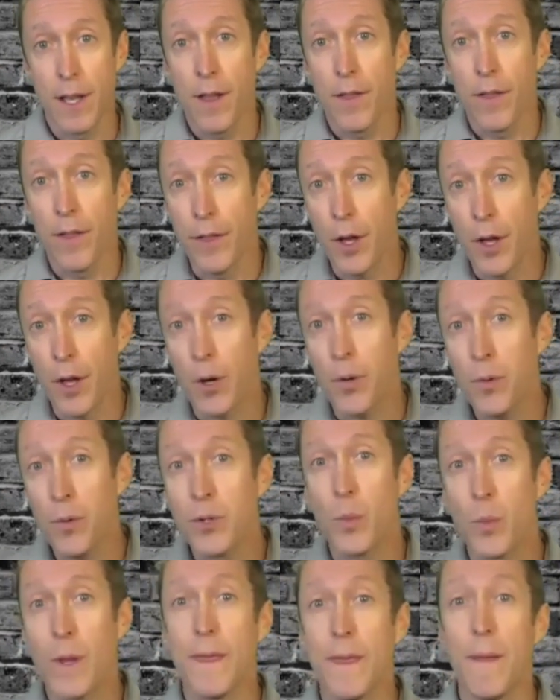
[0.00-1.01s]
those
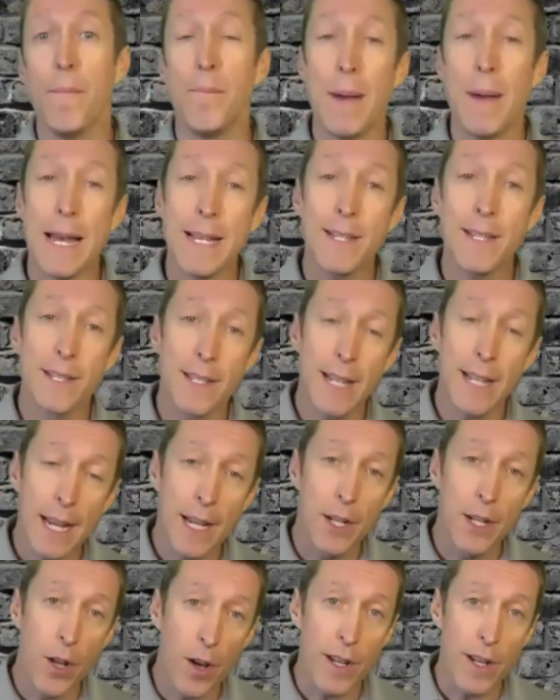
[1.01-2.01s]
with the best
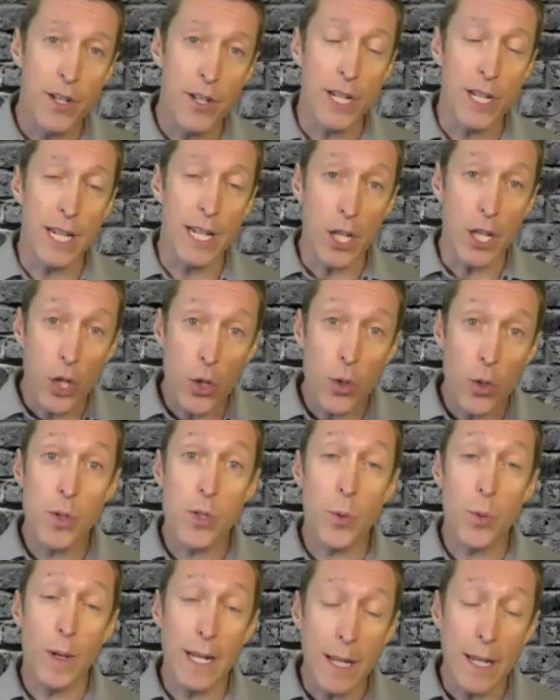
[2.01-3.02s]
technology
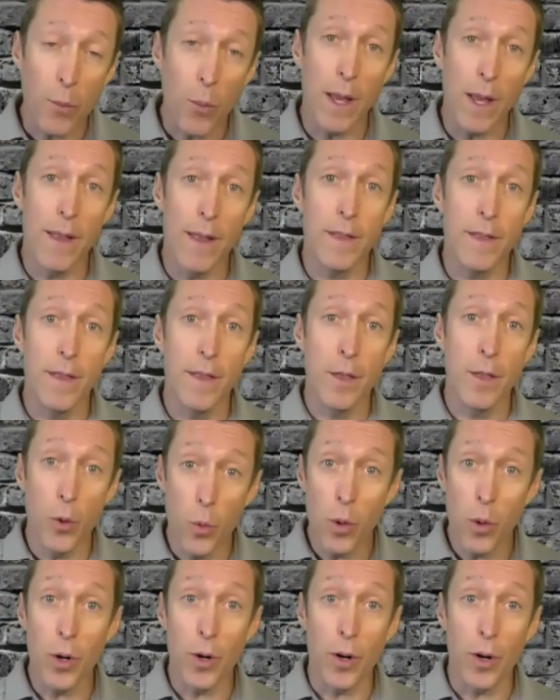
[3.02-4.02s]
usually win the
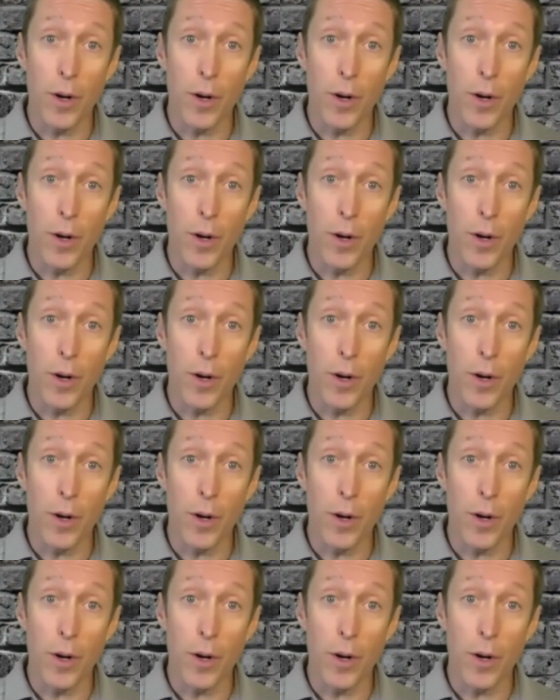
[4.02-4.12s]
war.